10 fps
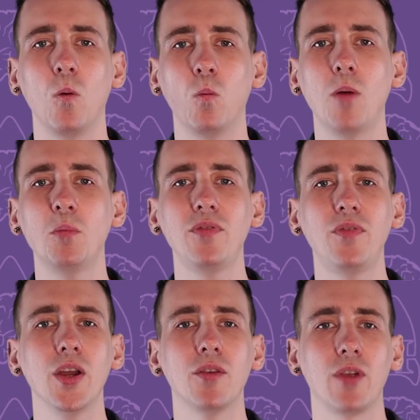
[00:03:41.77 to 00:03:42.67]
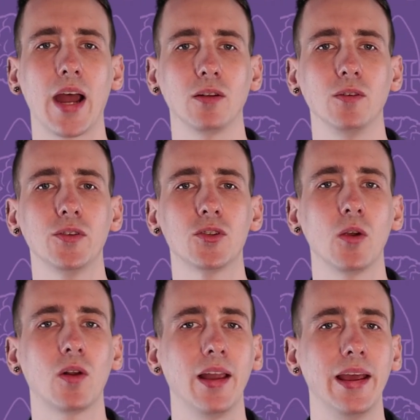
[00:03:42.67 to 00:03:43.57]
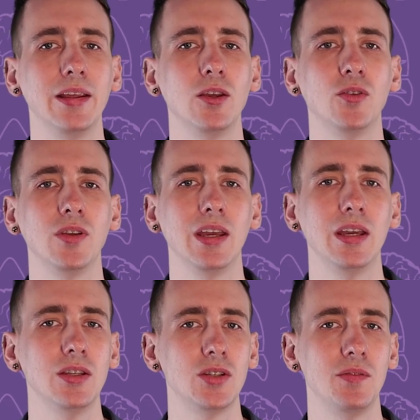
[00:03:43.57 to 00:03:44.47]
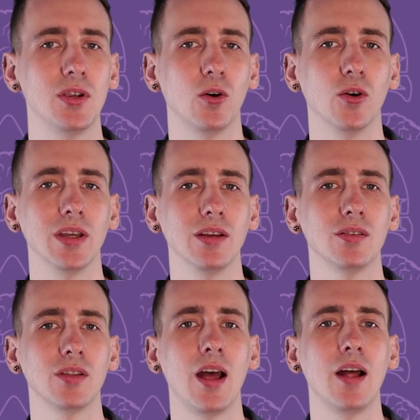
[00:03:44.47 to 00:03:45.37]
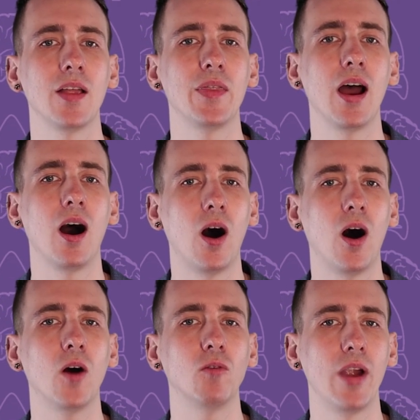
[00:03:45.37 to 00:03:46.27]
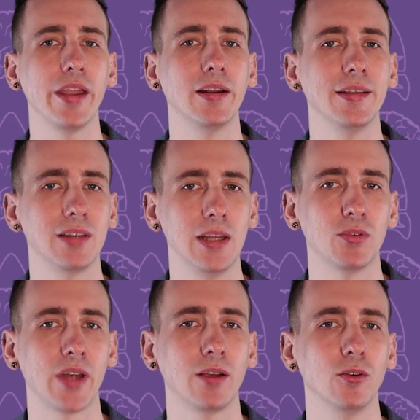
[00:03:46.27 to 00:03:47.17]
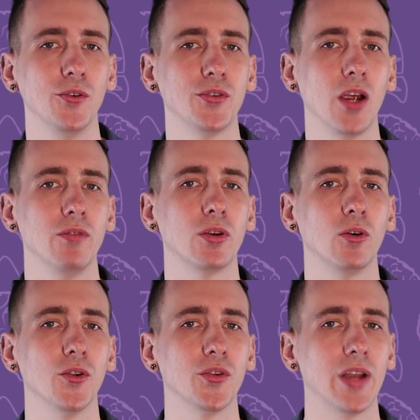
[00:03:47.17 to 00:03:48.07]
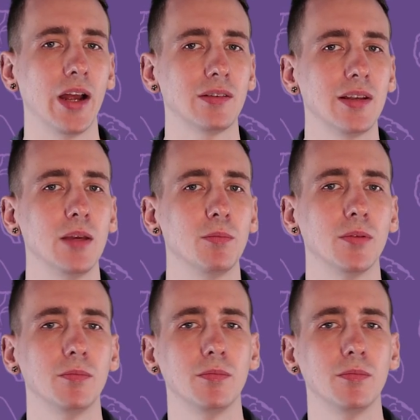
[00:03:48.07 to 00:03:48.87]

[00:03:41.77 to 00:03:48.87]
One with 33 adults showed clearly using EEG recordings that there are regular sleep cycles over the course of a night's sleep,